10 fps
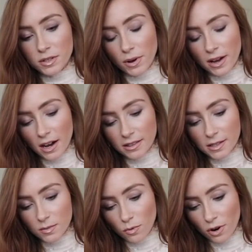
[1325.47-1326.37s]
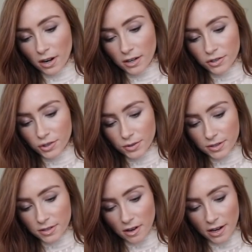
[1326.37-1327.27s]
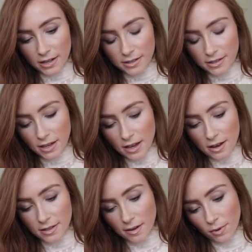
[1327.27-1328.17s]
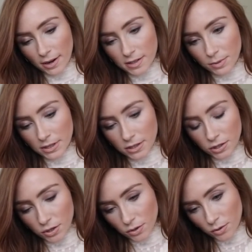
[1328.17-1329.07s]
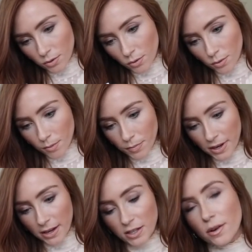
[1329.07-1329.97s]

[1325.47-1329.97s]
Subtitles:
so I got this more like true to size because I didn't want it to be too big.